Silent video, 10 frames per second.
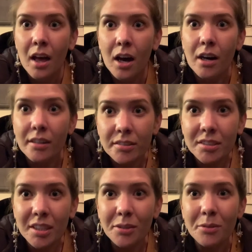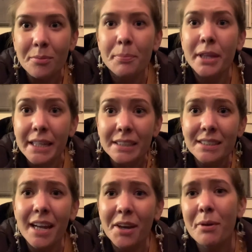Also, please
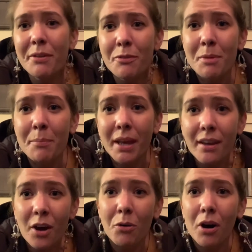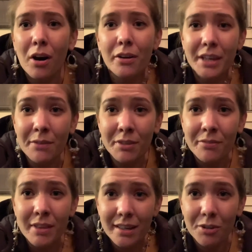stay away from the bingo hall, even if
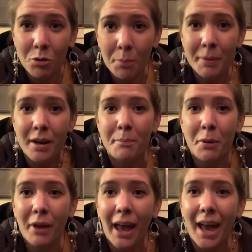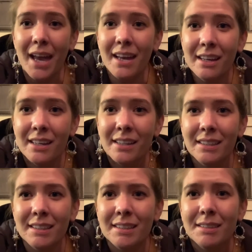they do open up, okay?
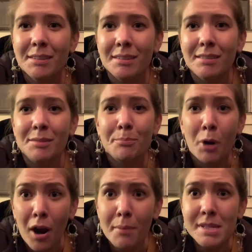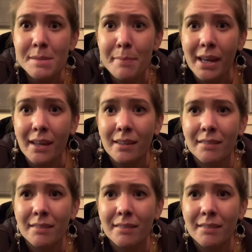Promise me.